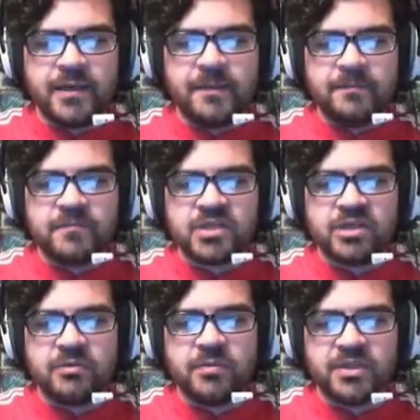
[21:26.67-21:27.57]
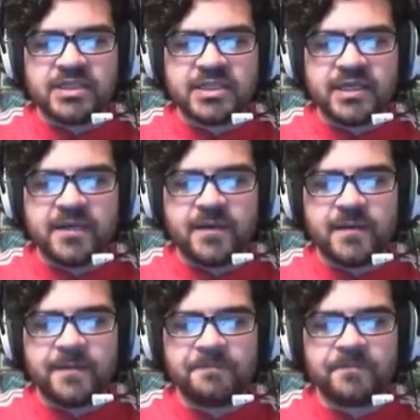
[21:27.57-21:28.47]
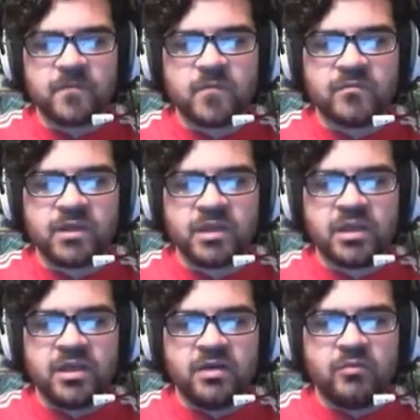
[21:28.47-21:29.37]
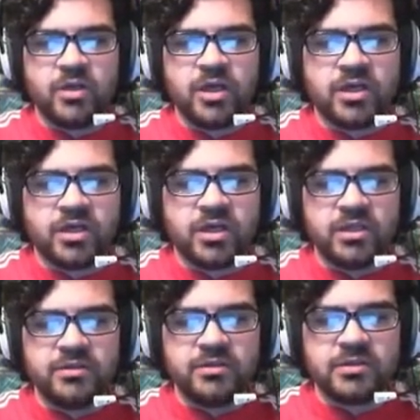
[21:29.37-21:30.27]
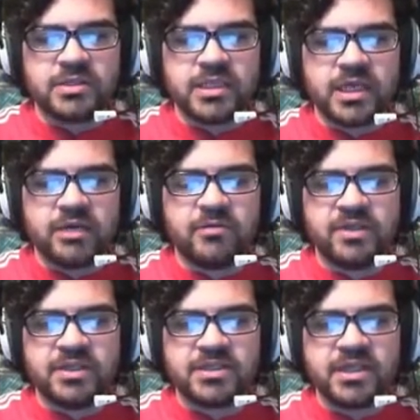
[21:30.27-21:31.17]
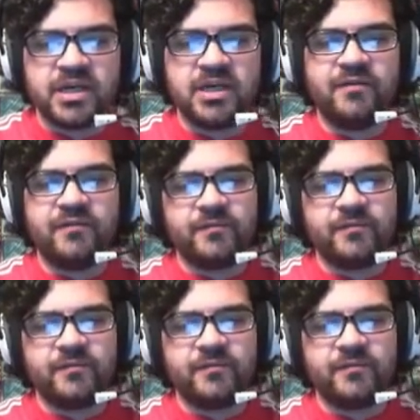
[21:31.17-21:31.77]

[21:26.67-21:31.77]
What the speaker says: So we'll put this down. We are going to lose our Burning Scarf.